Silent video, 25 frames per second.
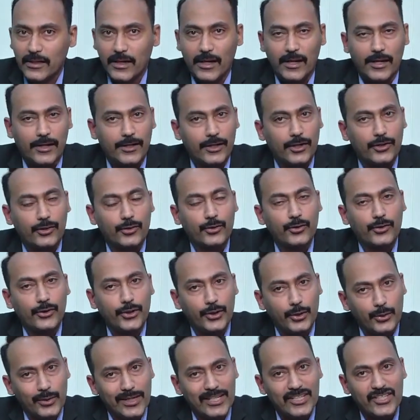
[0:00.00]
related to
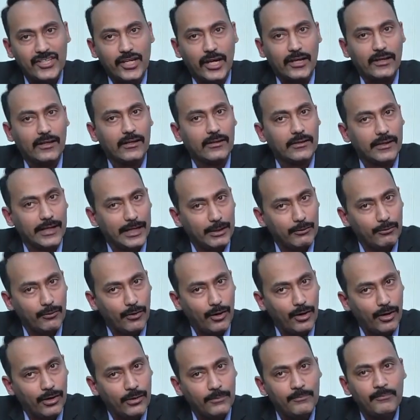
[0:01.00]
US-China trade
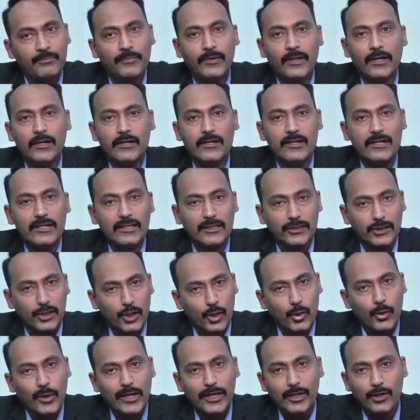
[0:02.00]
war,
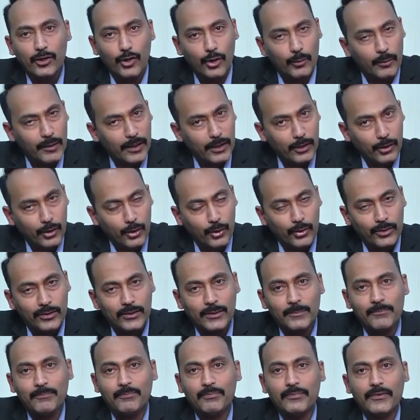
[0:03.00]
slowing global growth,
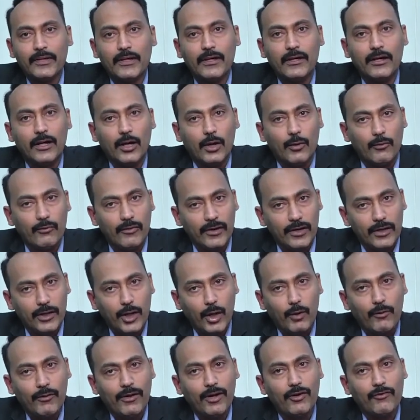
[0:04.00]

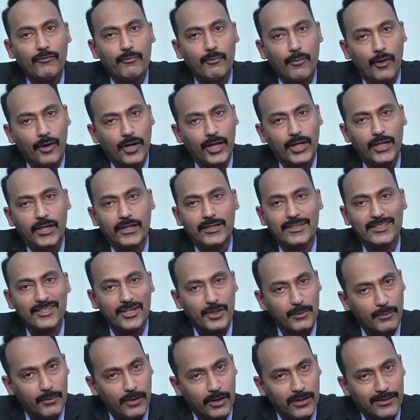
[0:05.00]
withdrawal of monetary
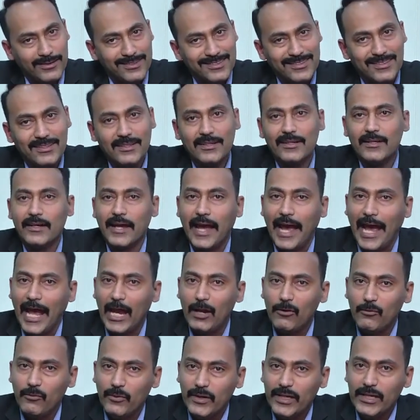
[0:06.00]
stimulus,
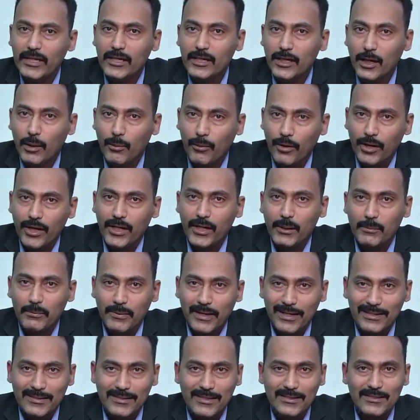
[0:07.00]
and weak commodity
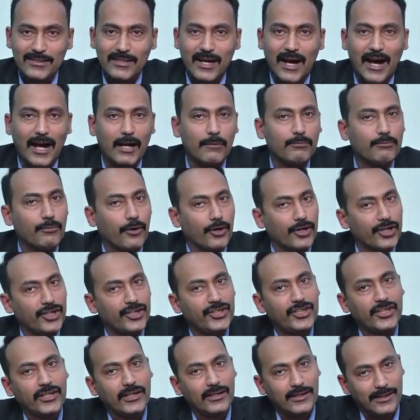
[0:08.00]
prices are potential